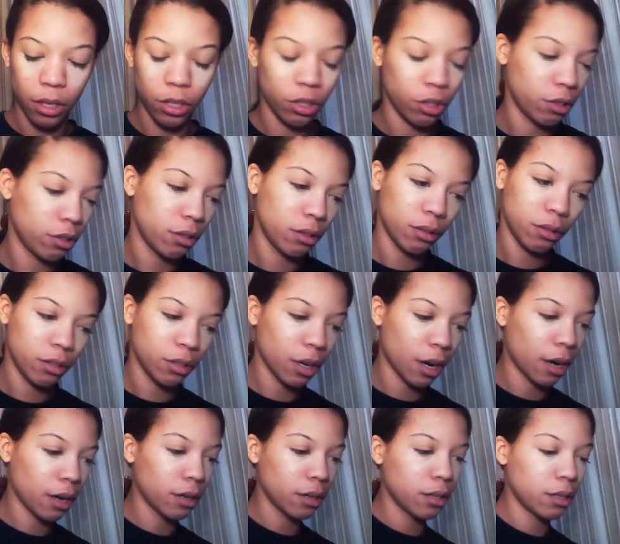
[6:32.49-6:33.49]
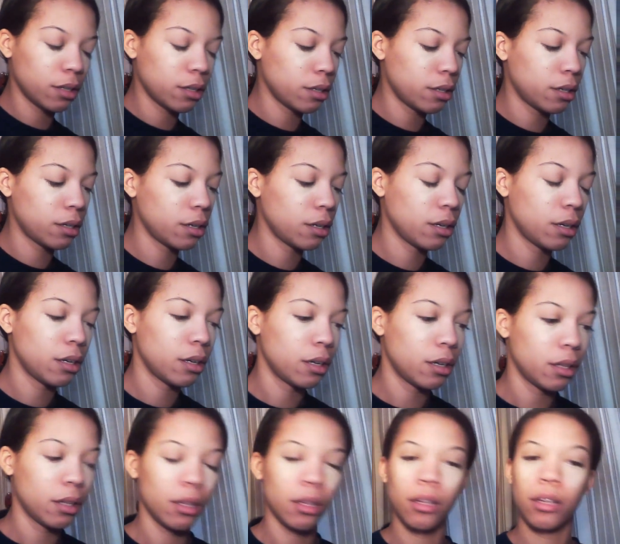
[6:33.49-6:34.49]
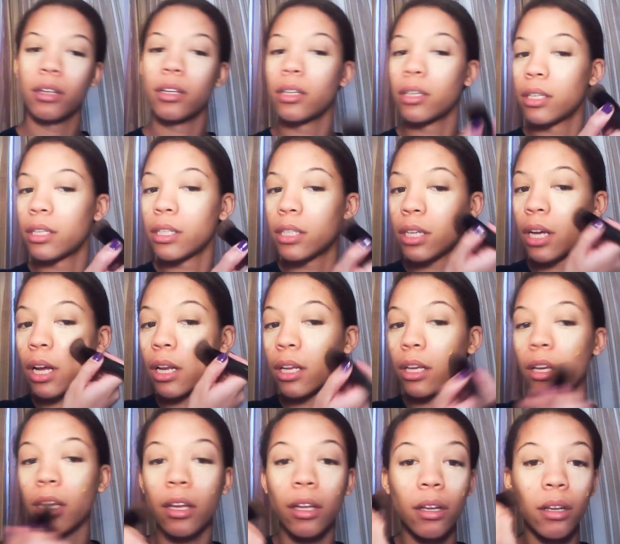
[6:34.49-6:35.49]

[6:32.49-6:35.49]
Just start dotting